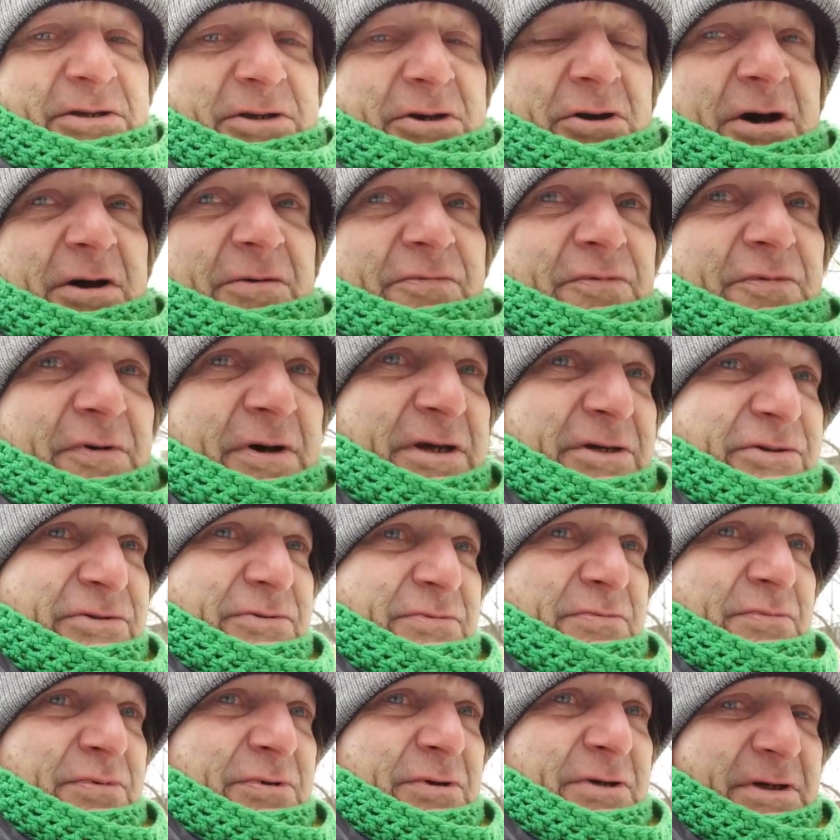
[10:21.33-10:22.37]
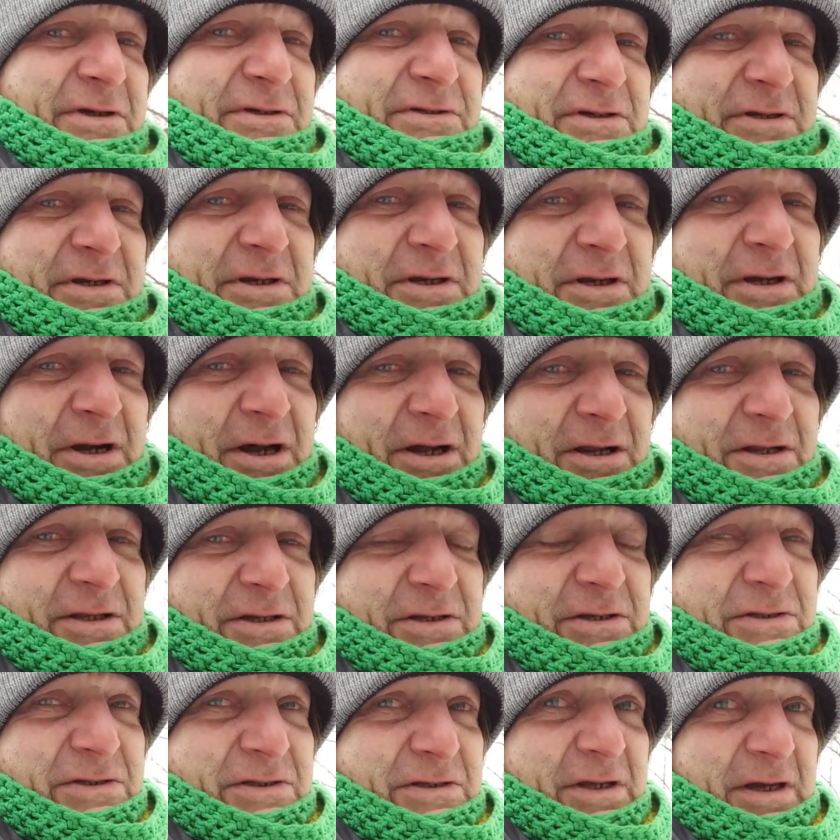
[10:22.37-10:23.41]
I'm facing prison and all
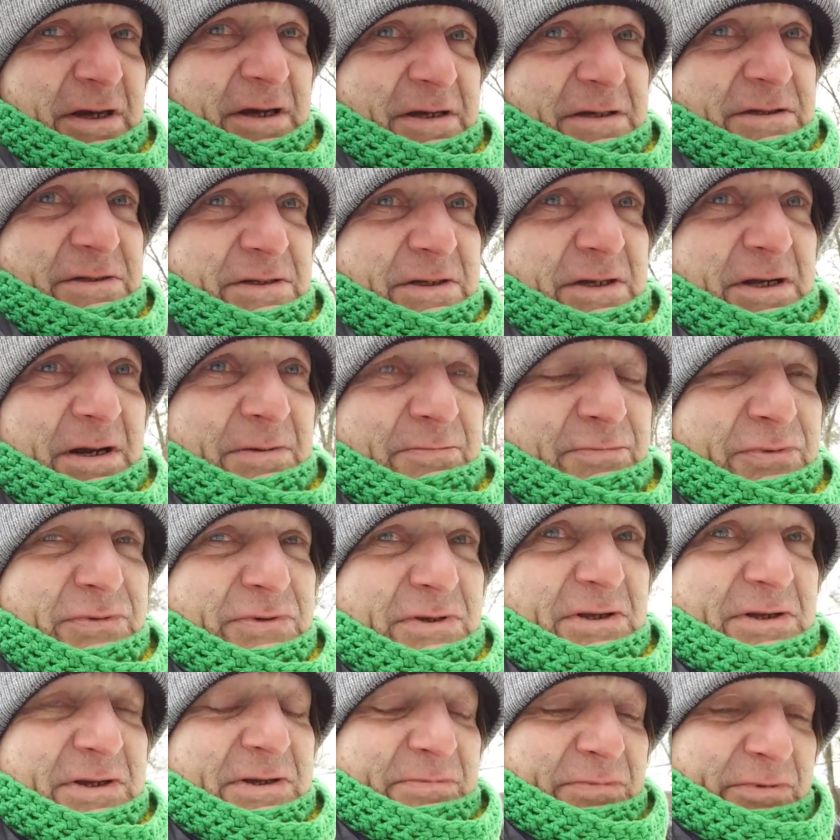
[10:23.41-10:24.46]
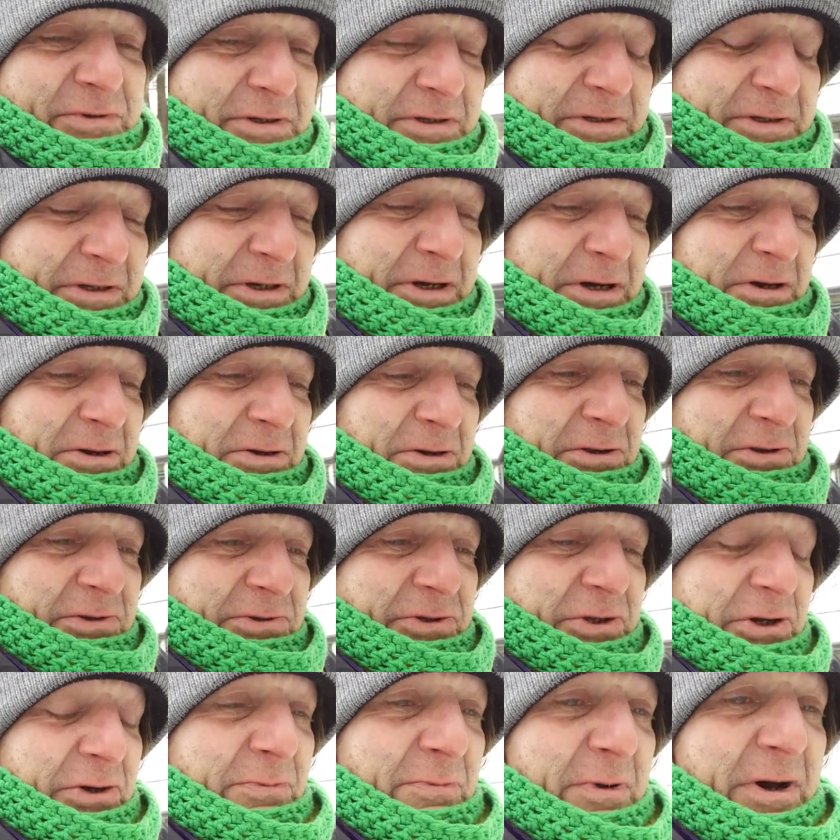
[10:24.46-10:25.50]
these things, and I'm sleeping in the cold,
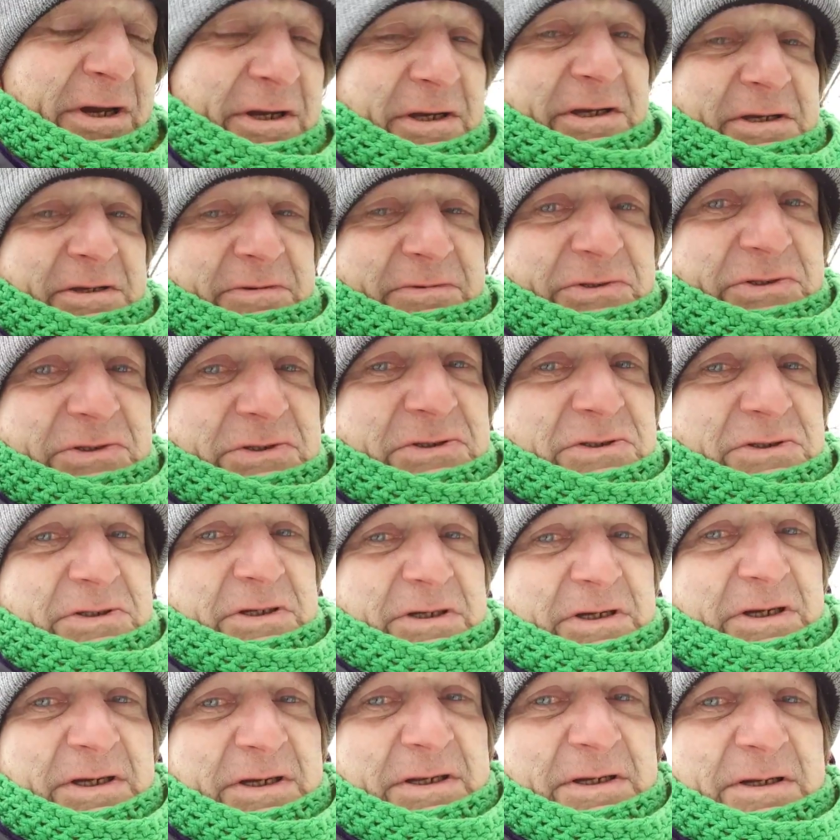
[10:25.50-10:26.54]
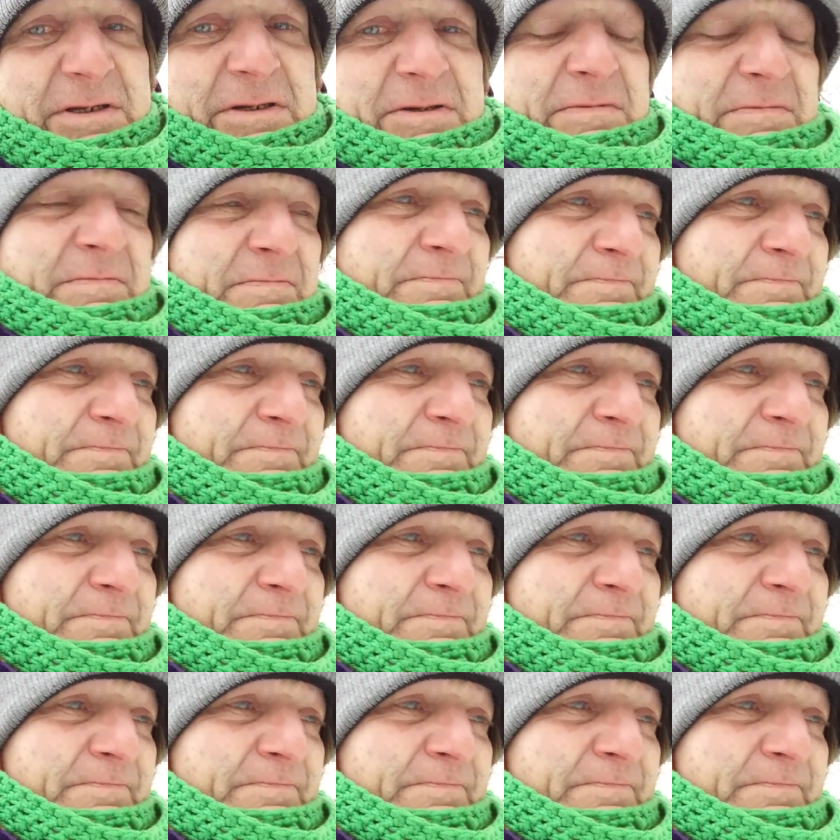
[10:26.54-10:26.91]
nobody gives a shit.